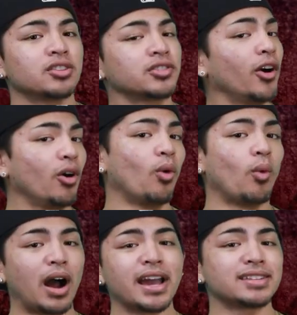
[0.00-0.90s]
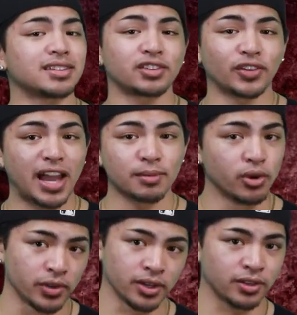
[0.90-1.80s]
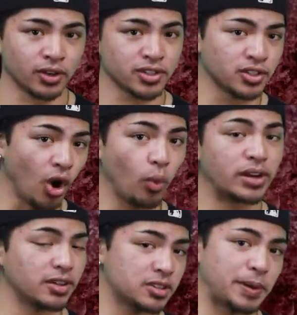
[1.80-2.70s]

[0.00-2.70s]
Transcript: So why is this flag moving? There is no wind in